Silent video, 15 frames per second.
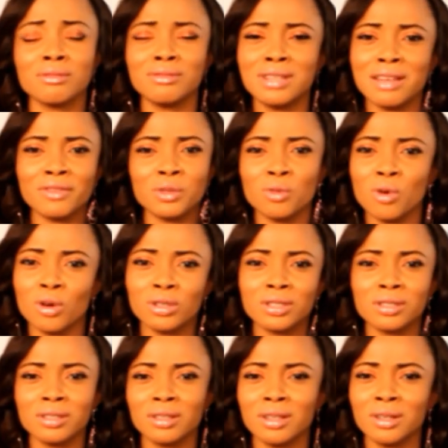never
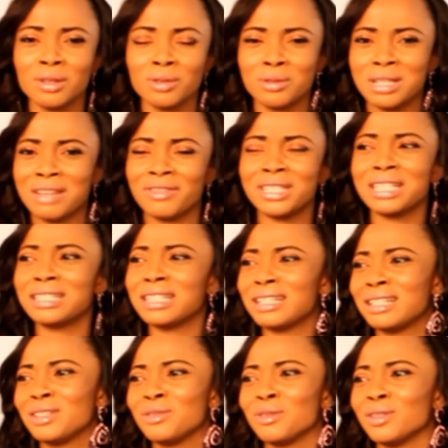walked, never dated
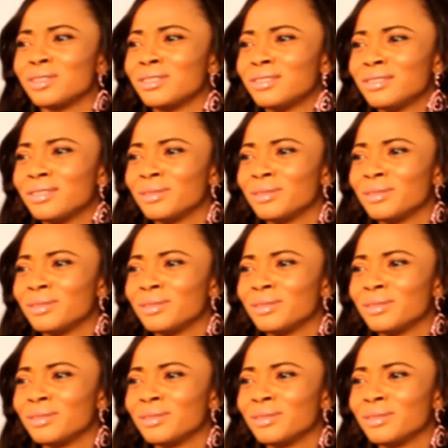anyone,